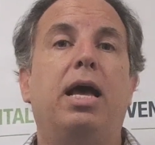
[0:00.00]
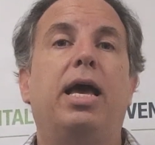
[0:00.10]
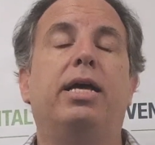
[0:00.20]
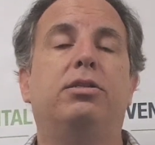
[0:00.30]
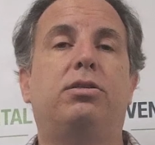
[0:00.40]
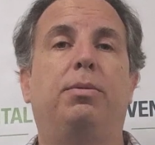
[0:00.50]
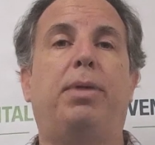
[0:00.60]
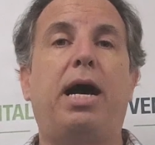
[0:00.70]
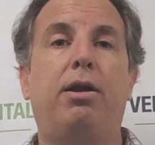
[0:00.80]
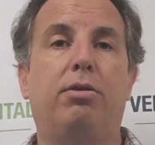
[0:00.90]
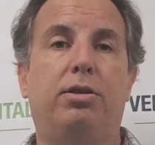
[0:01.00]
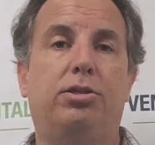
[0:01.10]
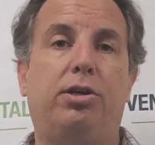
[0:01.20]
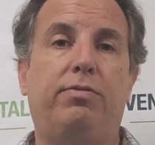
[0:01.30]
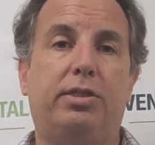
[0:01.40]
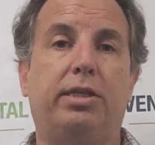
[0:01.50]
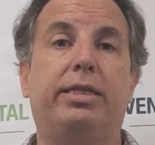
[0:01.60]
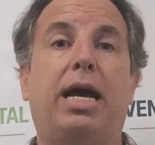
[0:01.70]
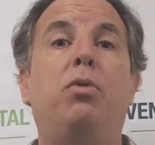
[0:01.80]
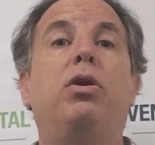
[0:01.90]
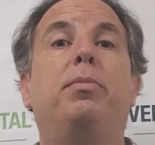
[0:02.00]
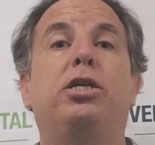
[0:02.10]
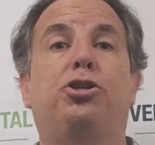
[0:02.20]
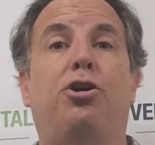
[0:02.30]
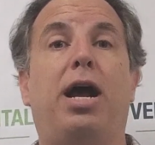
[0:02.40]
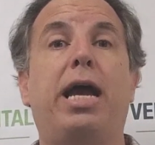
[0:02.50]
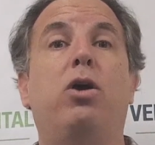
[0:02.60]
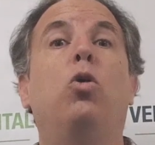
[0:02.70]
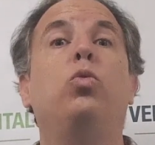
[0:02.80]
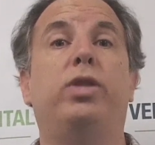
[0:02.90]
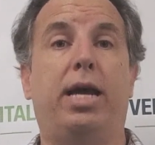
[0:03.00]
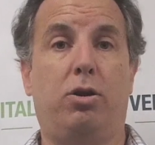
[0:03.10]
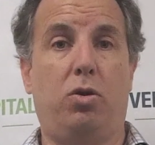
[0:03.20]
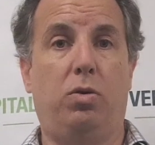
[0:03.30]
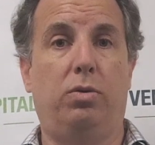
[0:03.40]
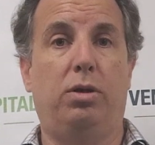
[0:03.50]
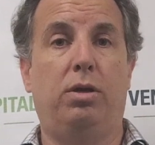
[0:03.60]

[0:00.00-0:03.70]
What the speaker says: As the buyer of the services, I want to make sure I own that code.